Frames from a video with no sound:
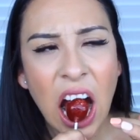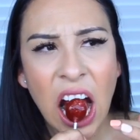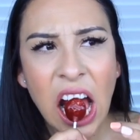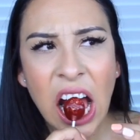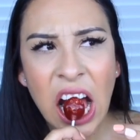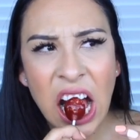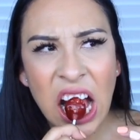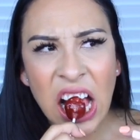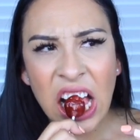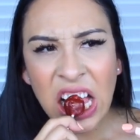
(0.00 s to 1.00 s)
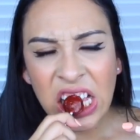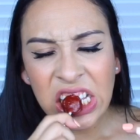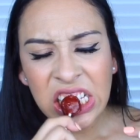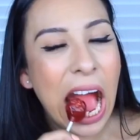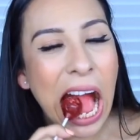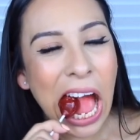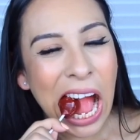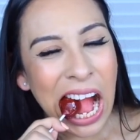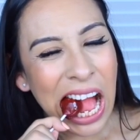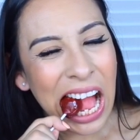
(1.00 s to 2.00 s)

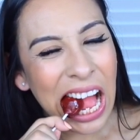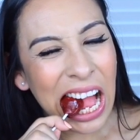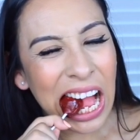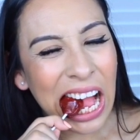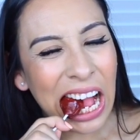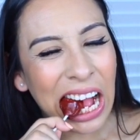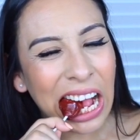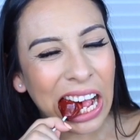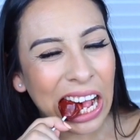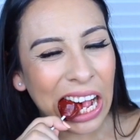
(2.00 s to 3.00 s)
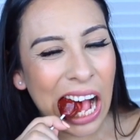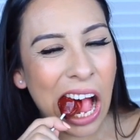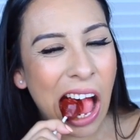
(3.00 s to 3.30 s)
(no one is talking)